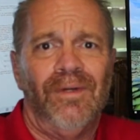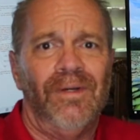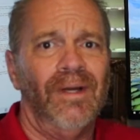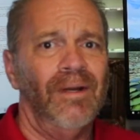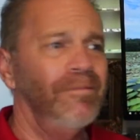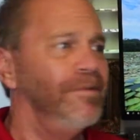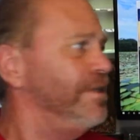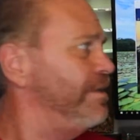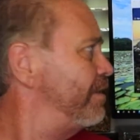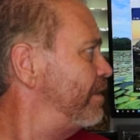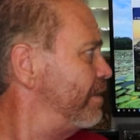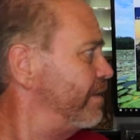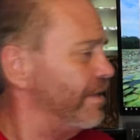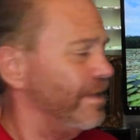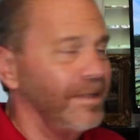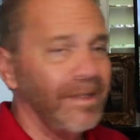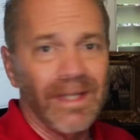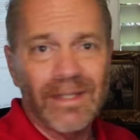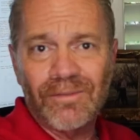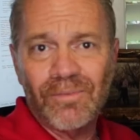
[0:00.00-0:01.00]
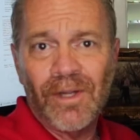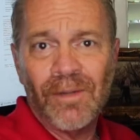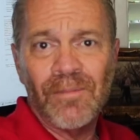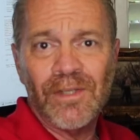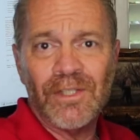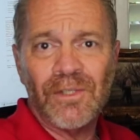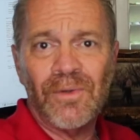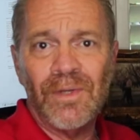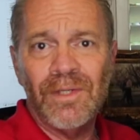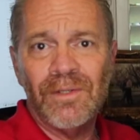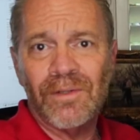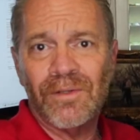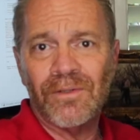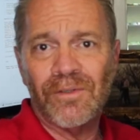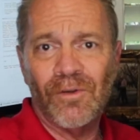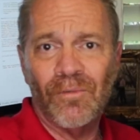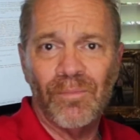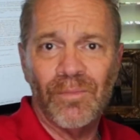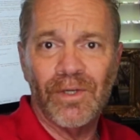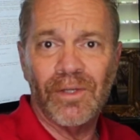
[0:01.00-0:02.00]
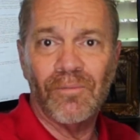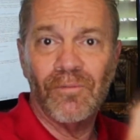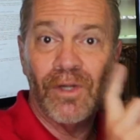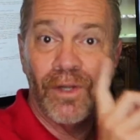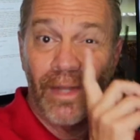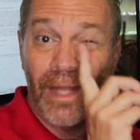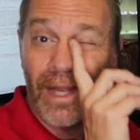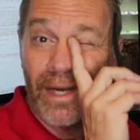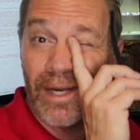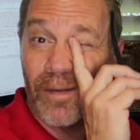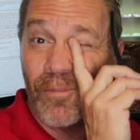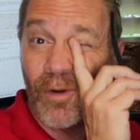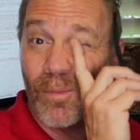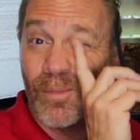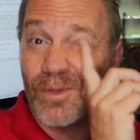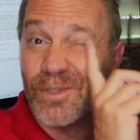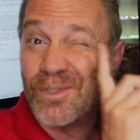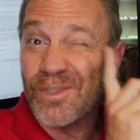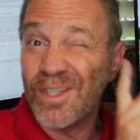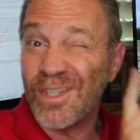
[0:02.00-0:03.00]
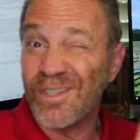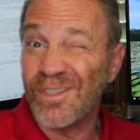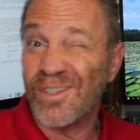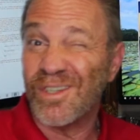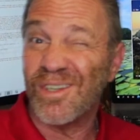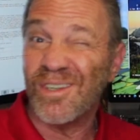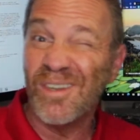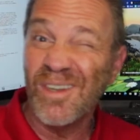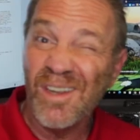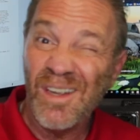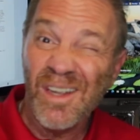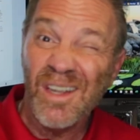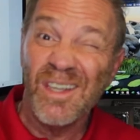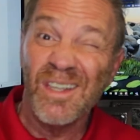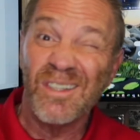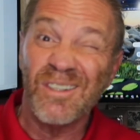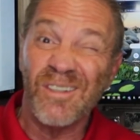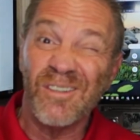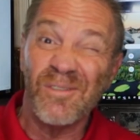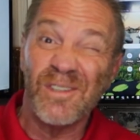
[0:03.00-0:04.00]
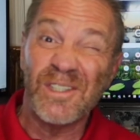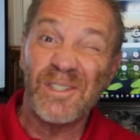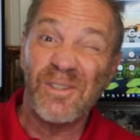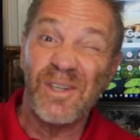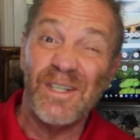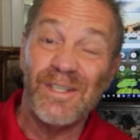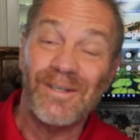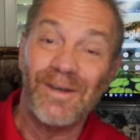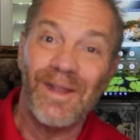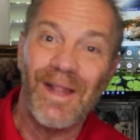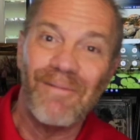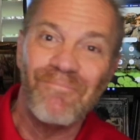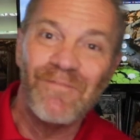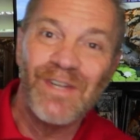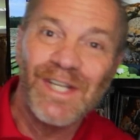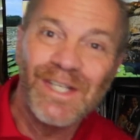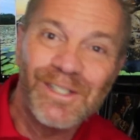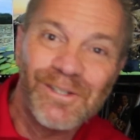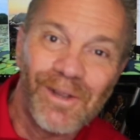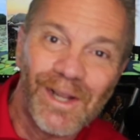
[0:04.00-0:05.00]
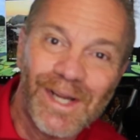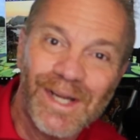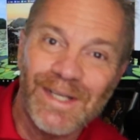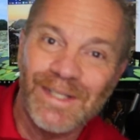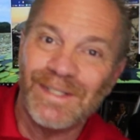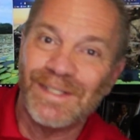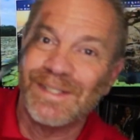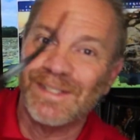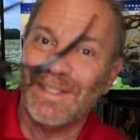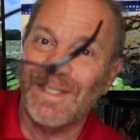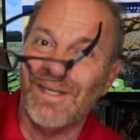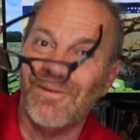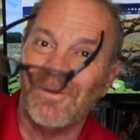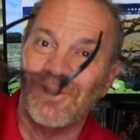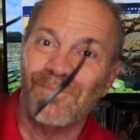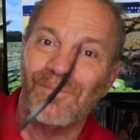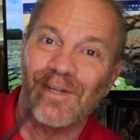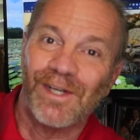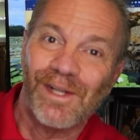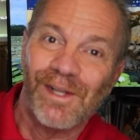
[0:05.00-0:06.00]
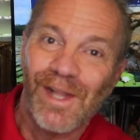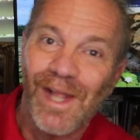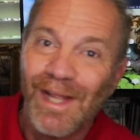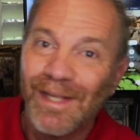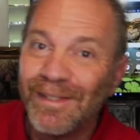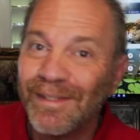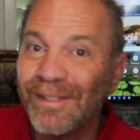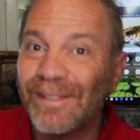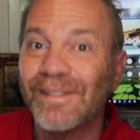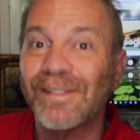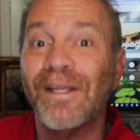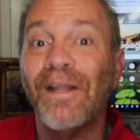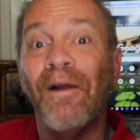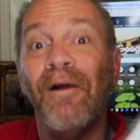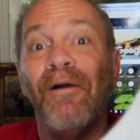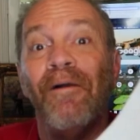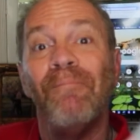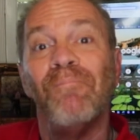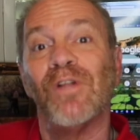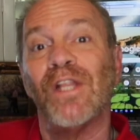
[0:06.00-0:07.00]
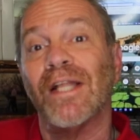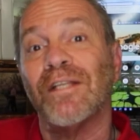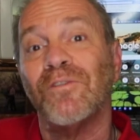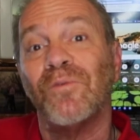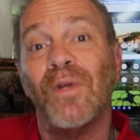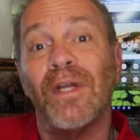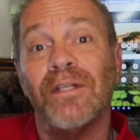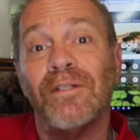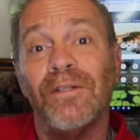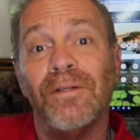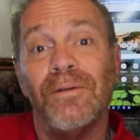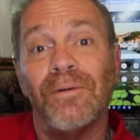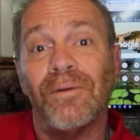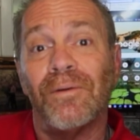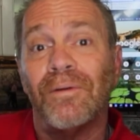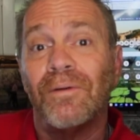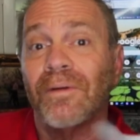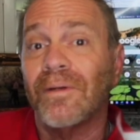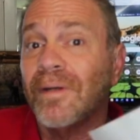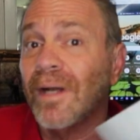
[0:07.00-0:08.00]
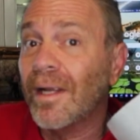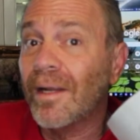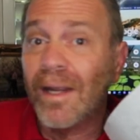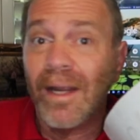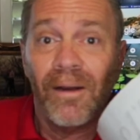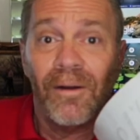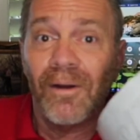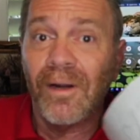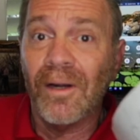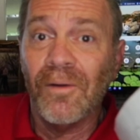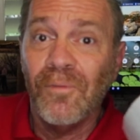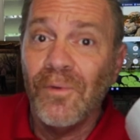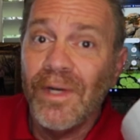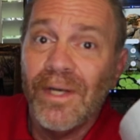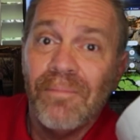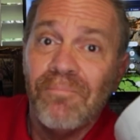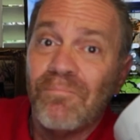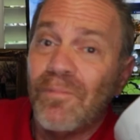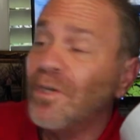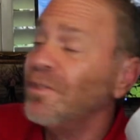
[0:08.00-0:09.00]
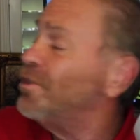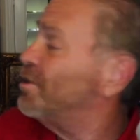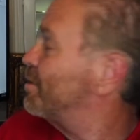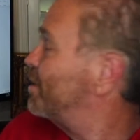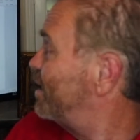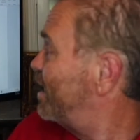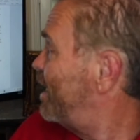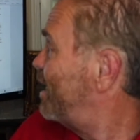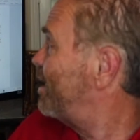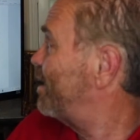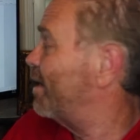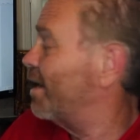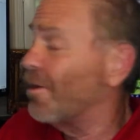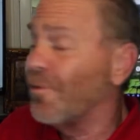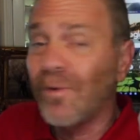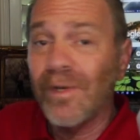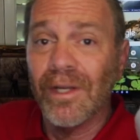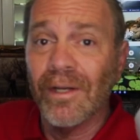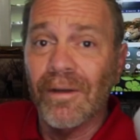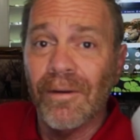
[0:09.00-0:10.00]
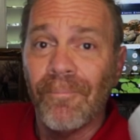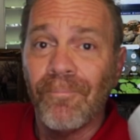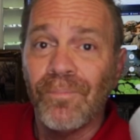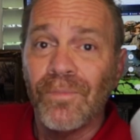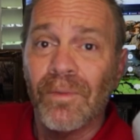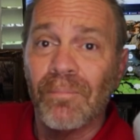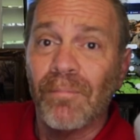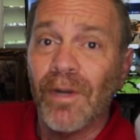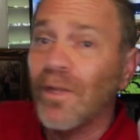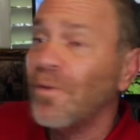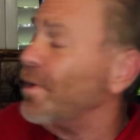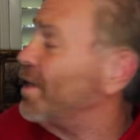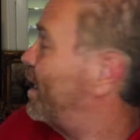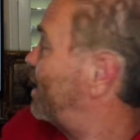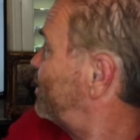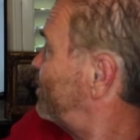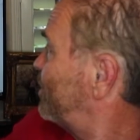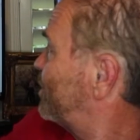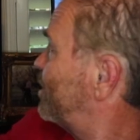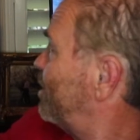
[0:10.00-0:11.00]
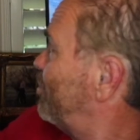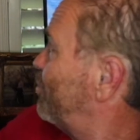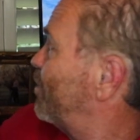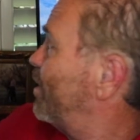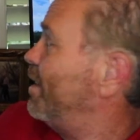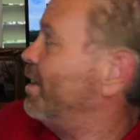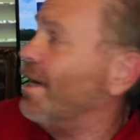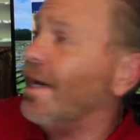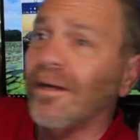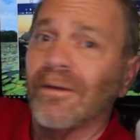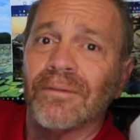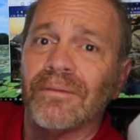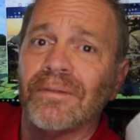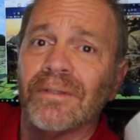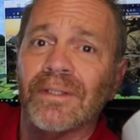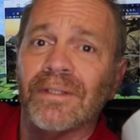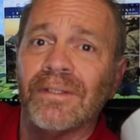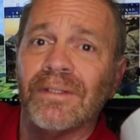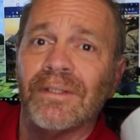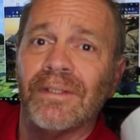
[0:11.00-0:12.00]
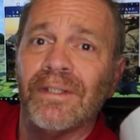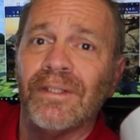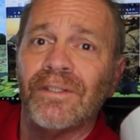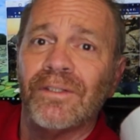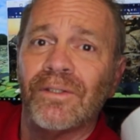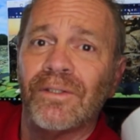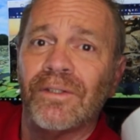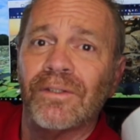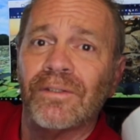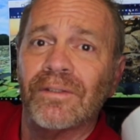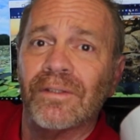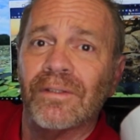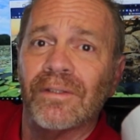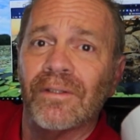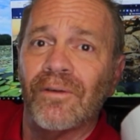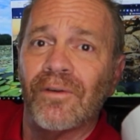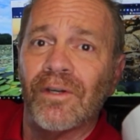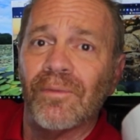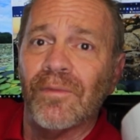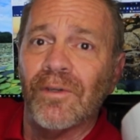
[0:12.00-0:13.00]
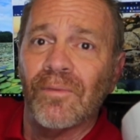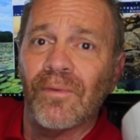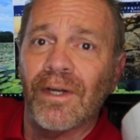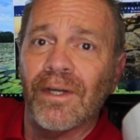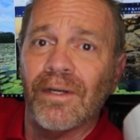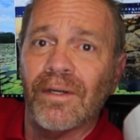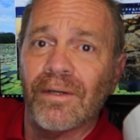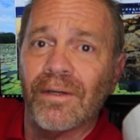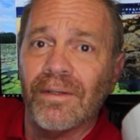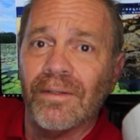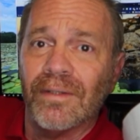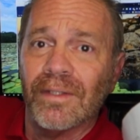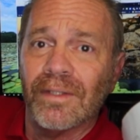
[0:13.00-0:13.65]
I mean, that's why my screens are so big. Well, that and I'm almost 60. So my screens are that big so I can see with my glasses. But that's what I do. I read most of the day, I read. By the way, that's what's up right now. This is an insurance agreement right here.